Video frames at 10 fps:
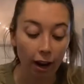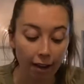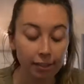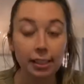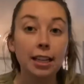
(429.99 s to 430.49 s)

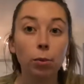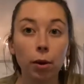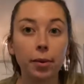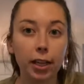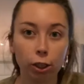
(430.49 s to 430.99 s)
I've seen
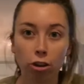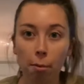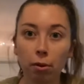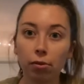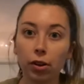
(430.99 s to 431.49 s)
women get in
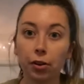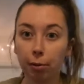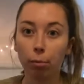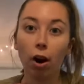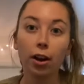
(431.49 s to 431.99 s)
trouble for their
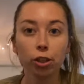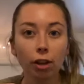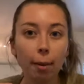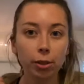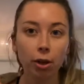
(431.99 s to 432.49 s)
bra
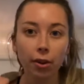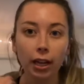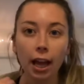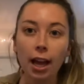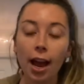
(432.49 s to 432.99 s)
strap
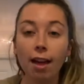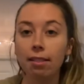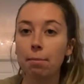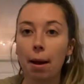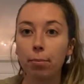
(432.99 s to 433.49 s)
showing and
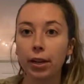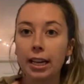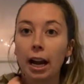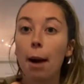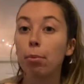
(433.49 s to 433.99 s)
them not
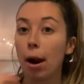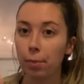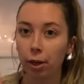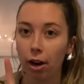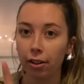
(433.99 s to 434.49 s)
being a proper
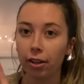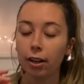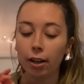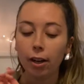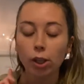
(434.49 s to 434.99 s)
color.
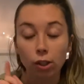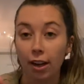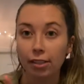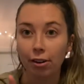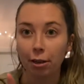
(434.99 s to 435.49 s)
So that
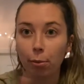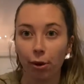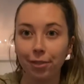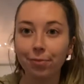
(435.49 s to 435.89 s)
is very important.